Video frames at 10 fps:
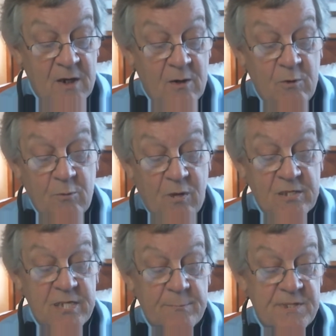We
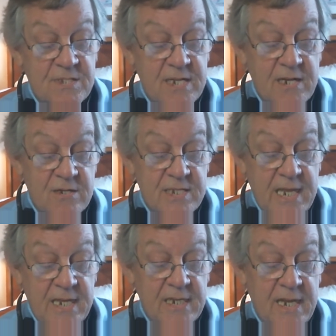walked up the stairs
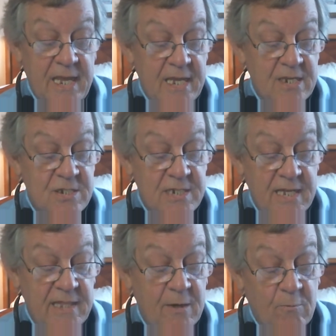hand in hand. She
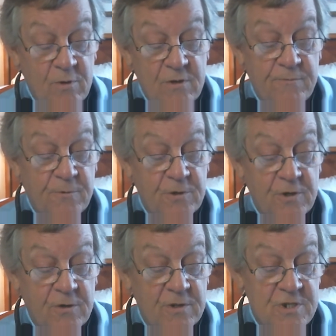had that wonderful
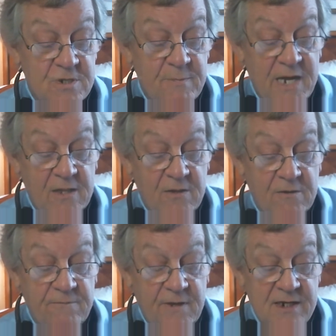girlish smile on her
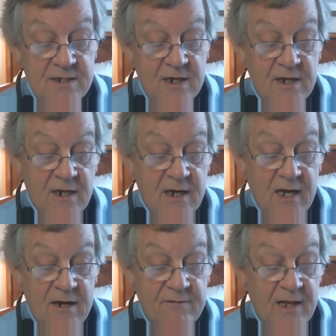face,
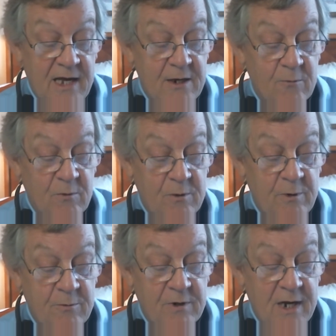kind of like when
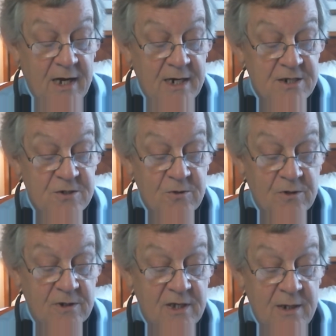we were in high
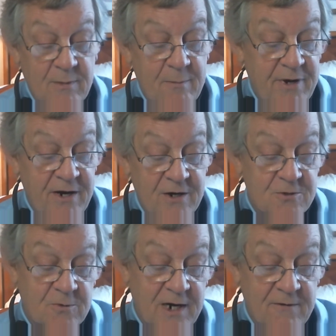school and my
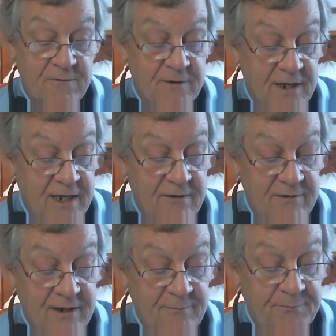parents were out for the
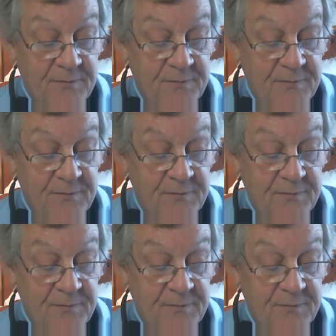evening.